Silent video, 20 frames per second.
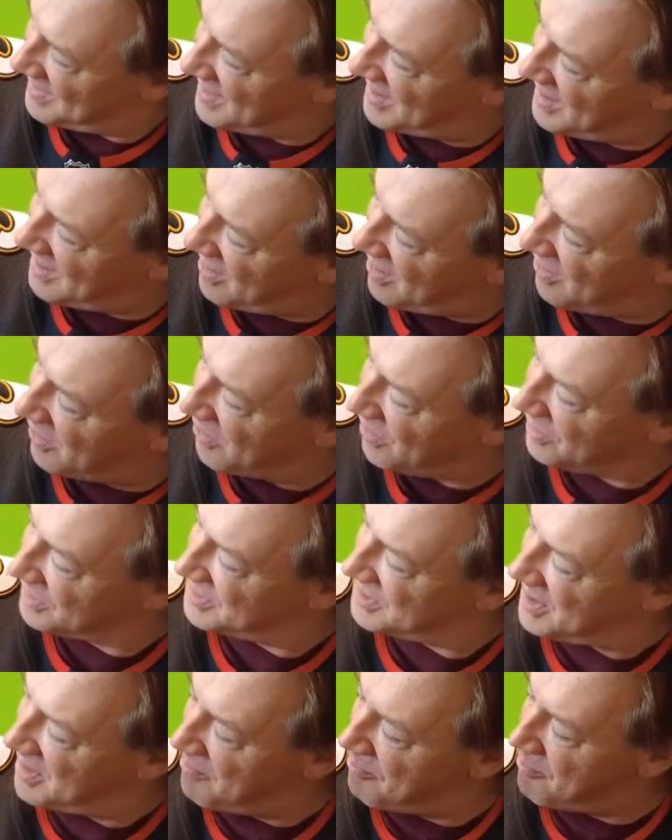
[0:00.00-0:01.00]
The
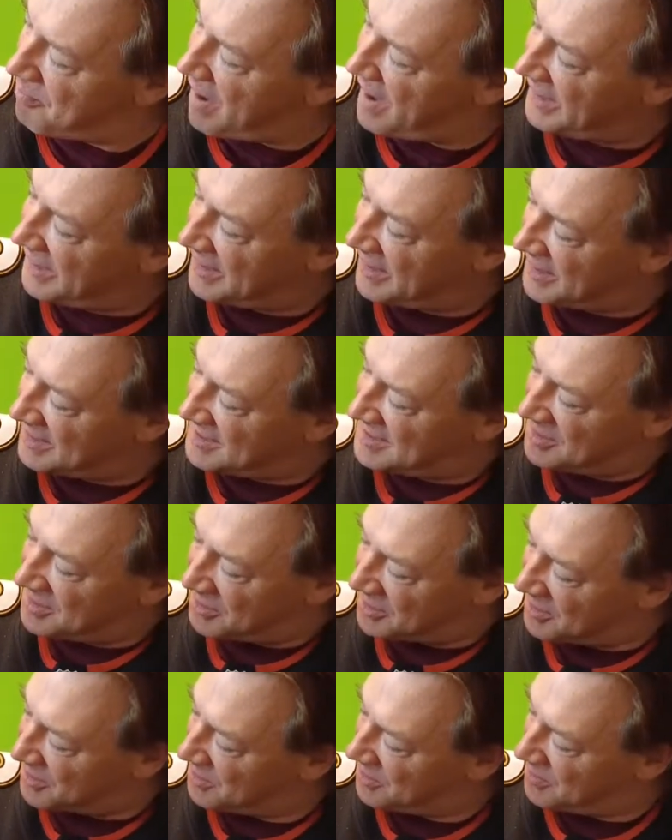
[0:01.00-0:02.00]
old Mighty Ducks
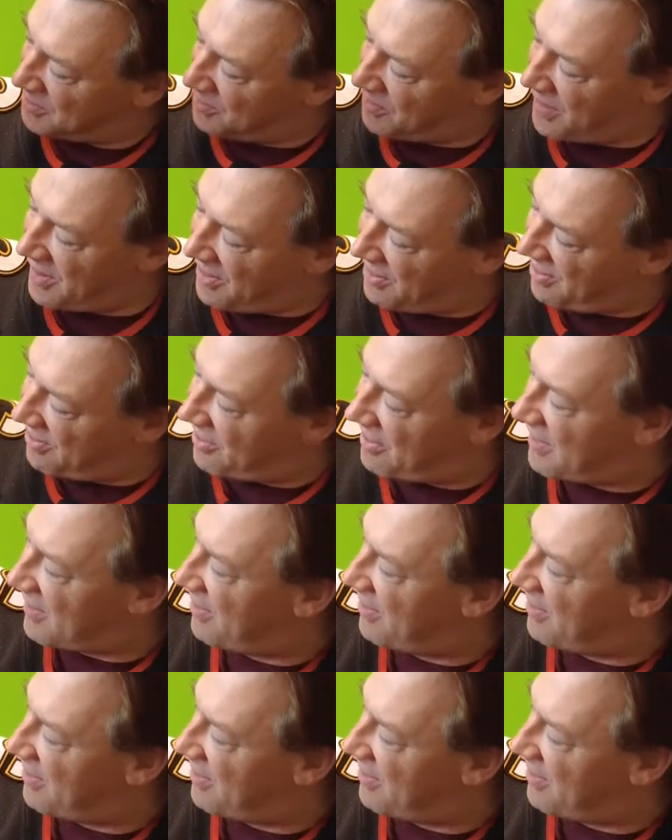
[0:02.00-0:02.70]
logo with